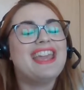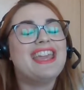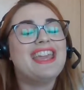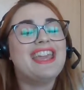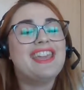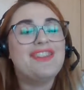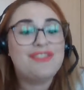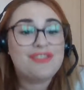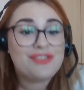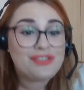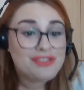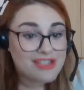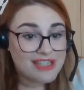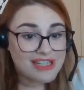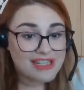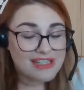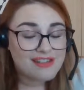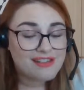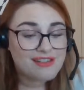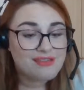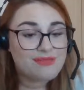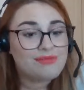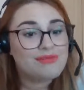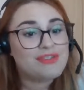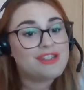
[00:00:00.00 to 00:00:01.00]
If you
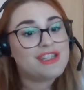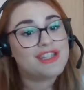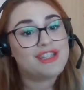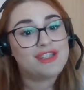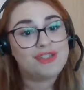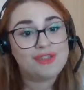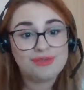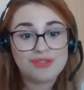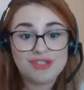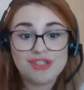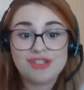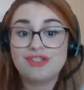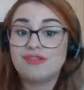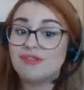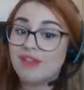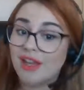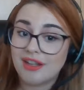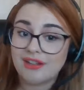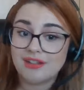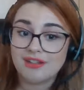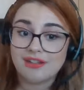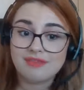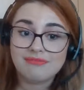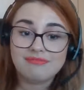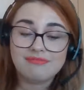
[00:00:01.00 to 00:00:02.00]
think we can do this
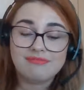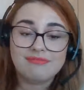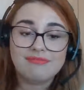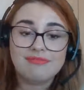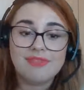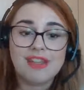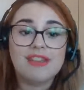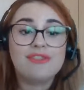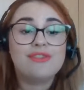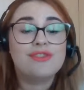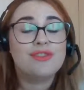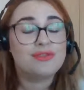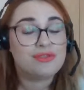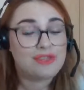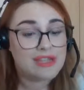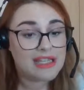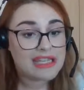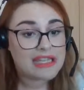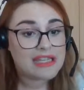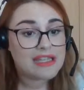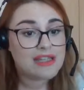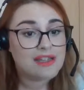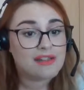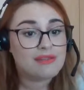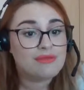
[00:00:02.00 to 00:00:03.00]
together, if you
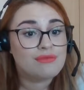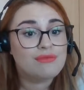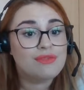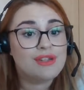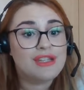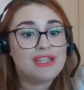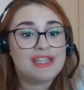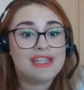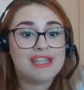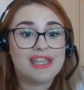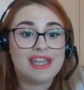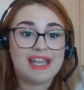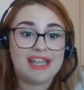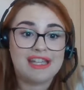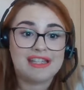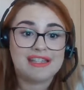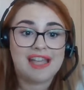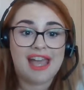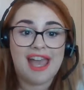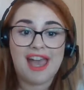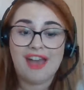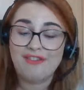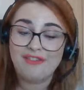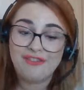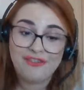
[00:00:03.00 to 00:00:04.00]
think we can
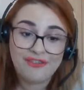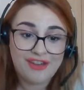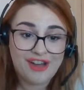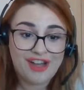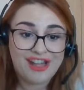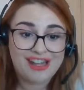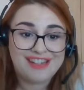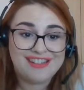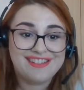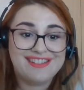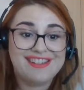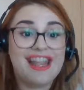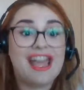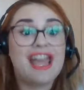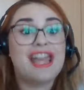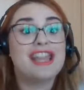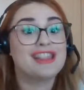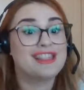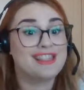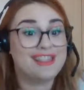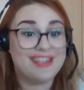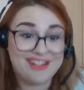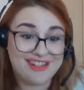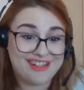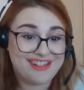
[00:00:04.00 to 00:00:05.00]
have fun
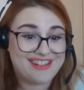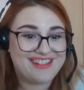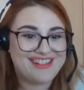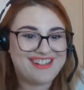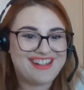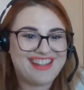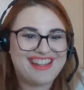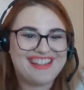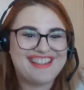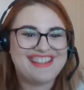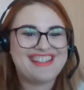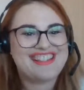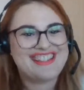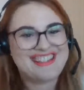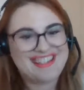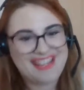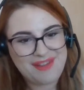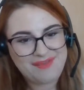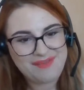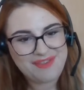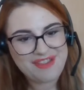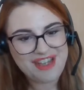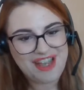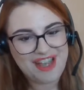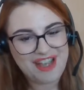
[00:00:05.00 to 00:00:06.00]
and learn at the
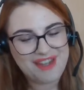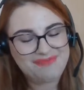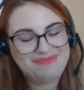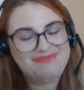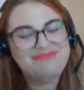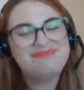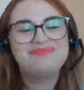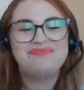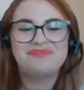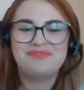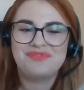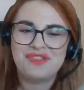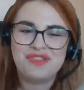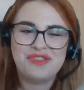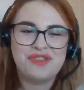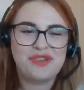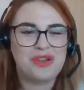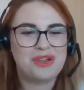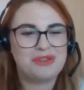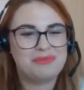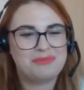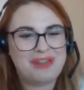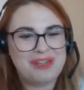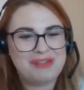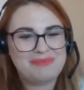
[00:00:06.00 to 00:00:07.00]
same time,
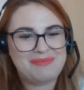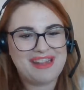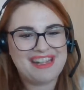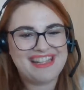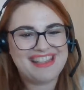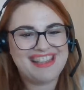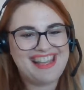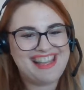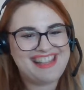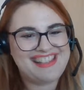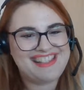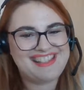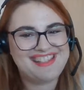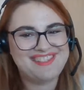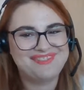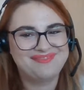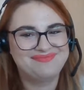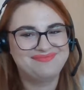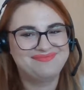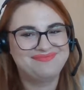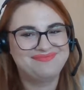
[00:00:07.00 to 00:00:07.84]
join me in my class.